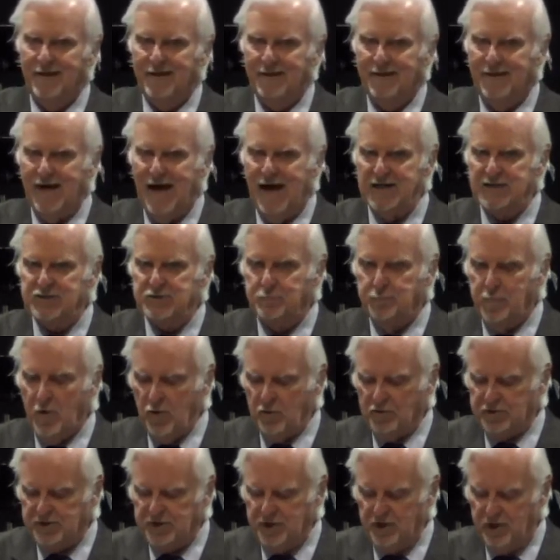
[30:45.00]
God
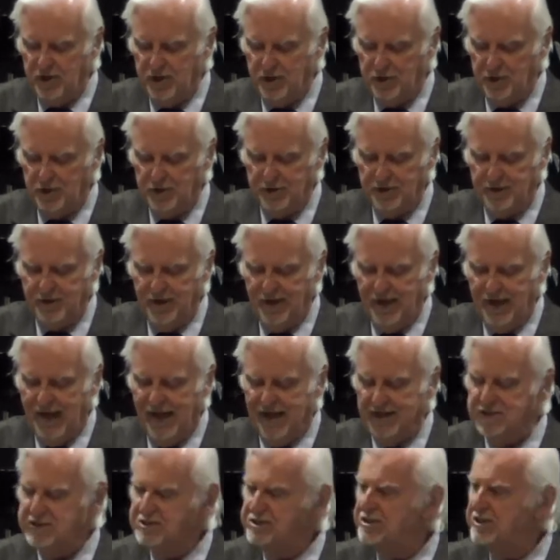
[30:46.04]
spoke to her
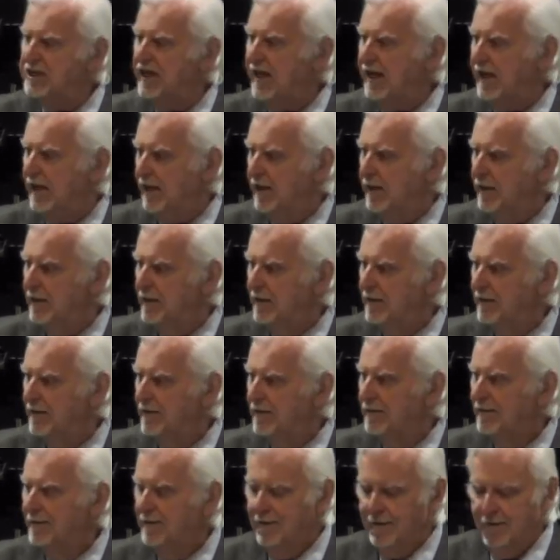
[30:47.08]
and said,
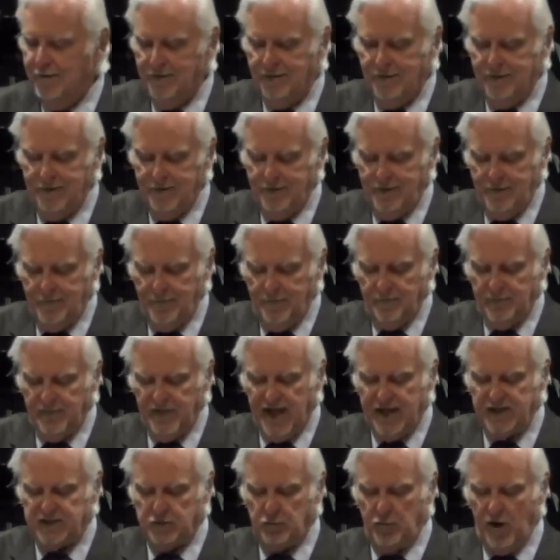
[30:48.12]

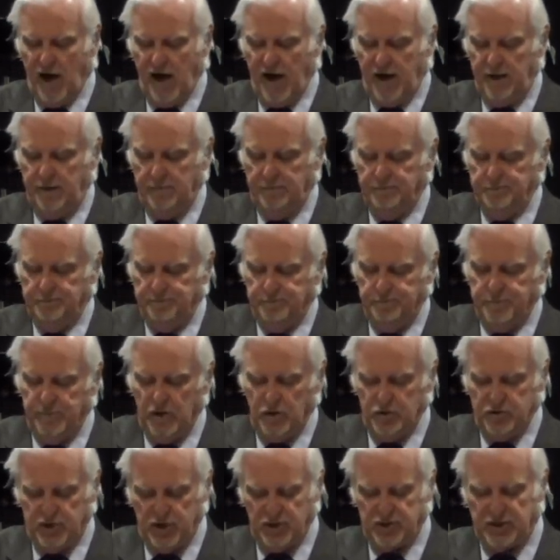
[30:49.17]
That's right.
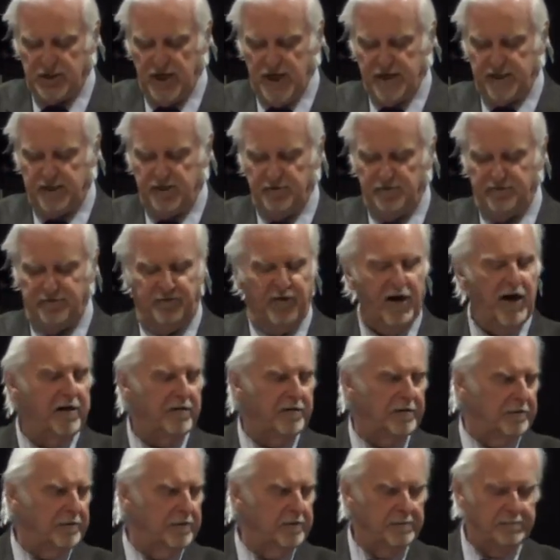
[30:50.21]
You're just like your
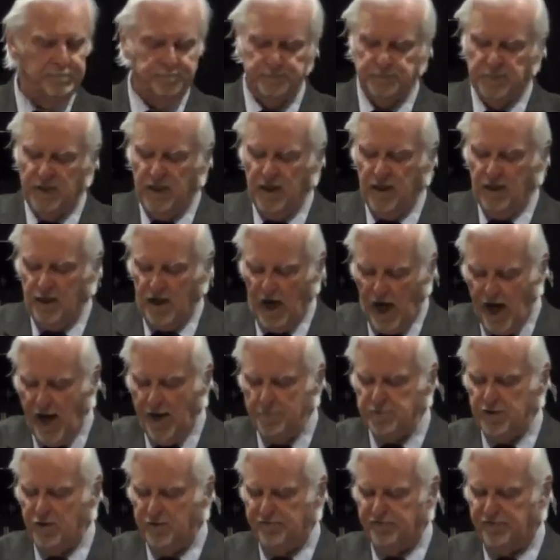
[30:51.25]
father.
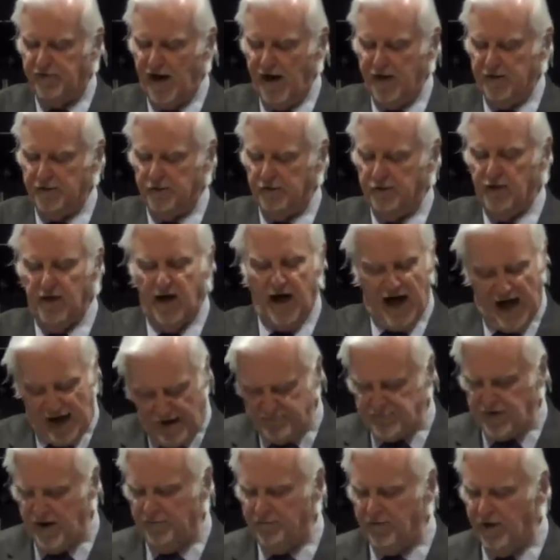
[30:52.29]
I'm your father. I've
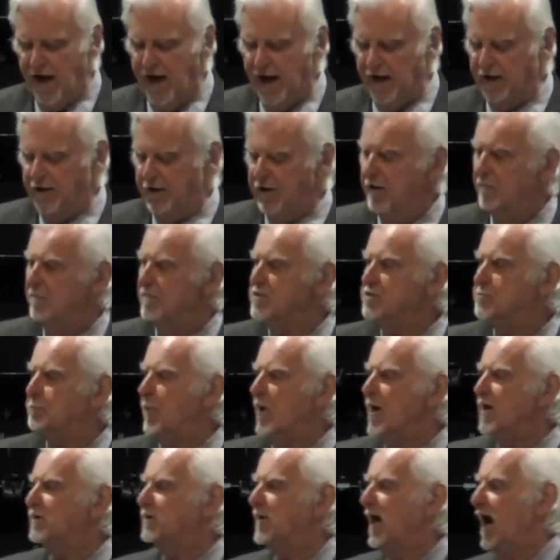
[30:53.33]
never had a nervous
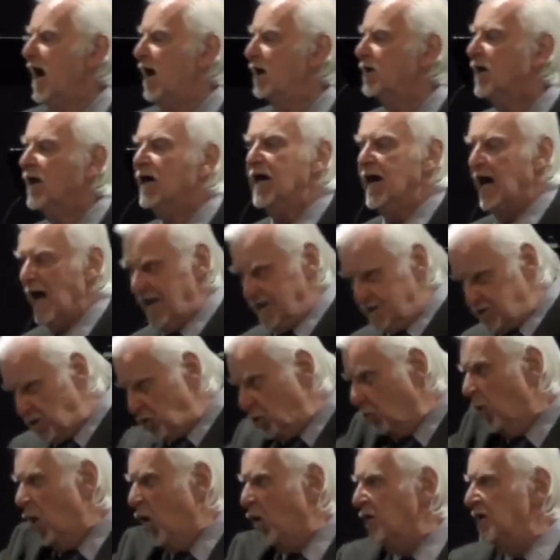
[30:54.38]
breakdown, and
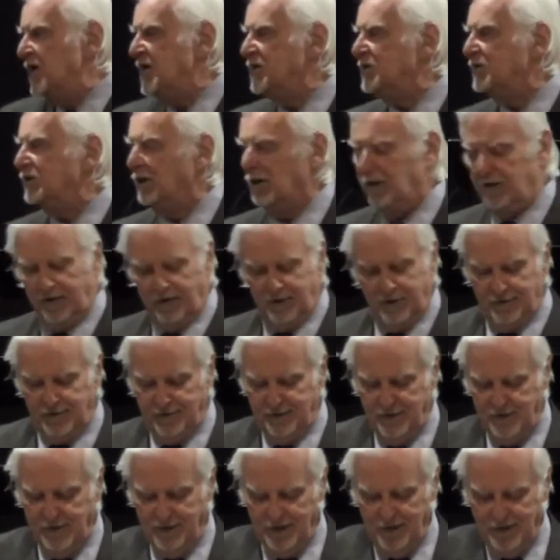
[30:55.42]
you won't either.
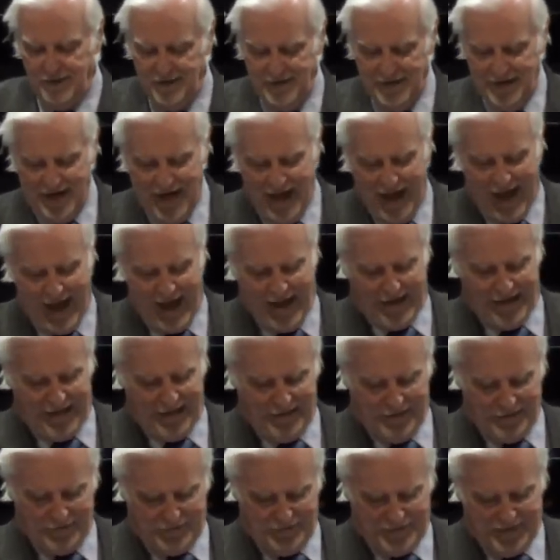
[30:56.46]

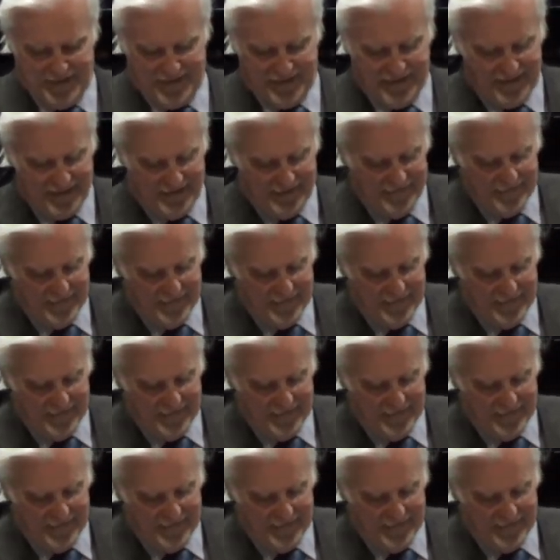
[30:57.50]
Hallelujah.